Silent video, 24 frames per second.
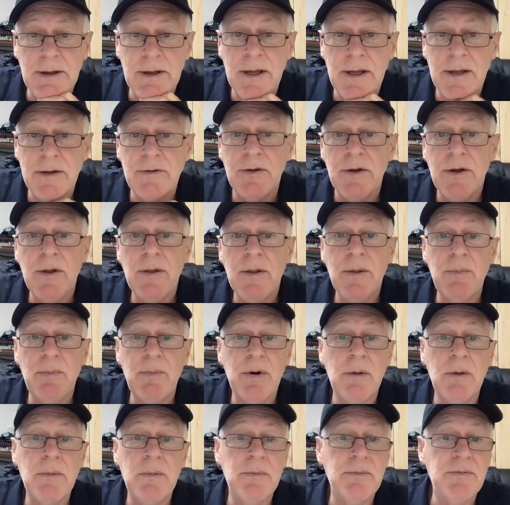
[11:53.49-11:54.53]
and the
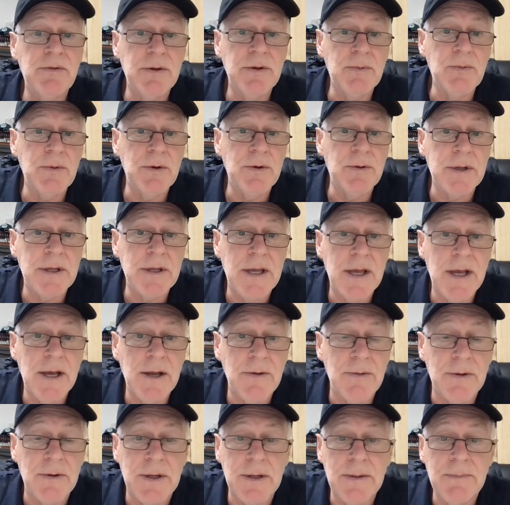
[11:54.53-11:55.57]
problems that we're
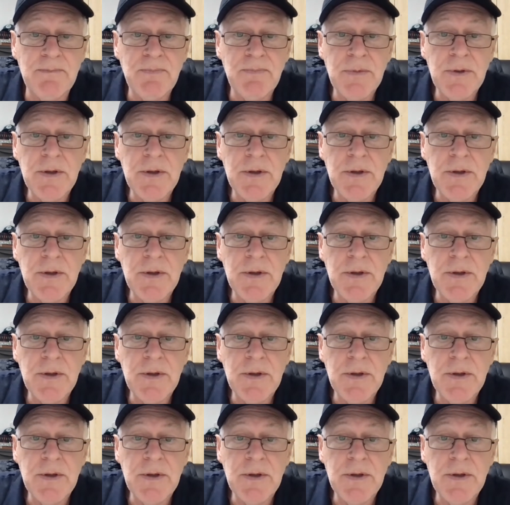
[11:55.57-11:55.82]
encountering